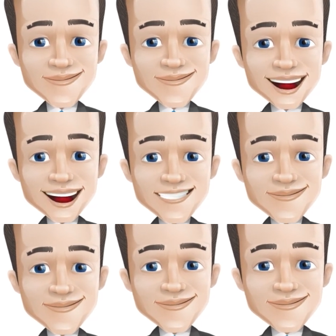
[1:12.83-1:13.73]
The
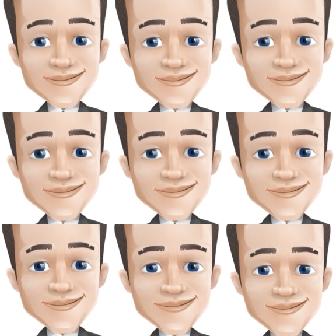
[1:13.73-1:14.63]
ratio.
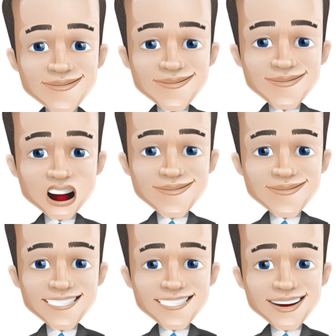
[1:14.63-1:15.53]
It's
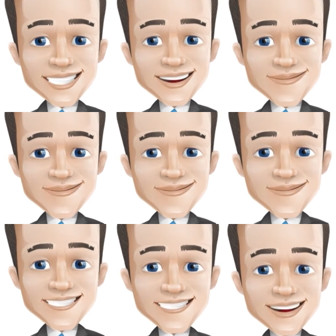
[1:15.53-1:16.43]
taking
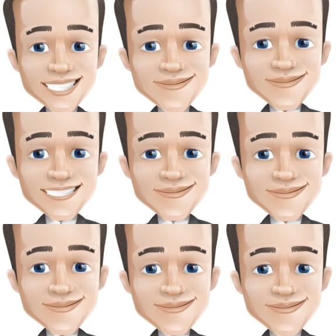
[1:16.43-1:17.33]
an index.
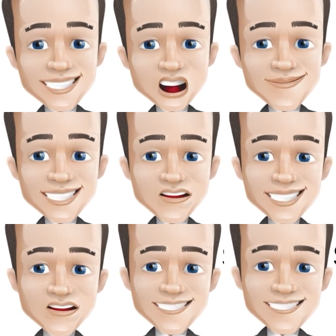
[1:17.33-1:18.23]
Which
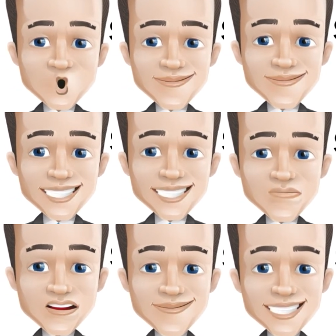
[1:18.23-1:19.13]
index you
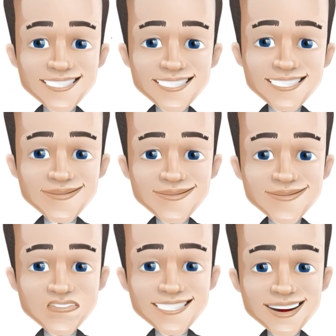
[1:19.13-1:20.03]
want to take is
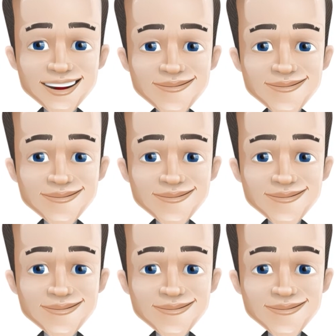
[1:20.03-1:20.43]
up to you.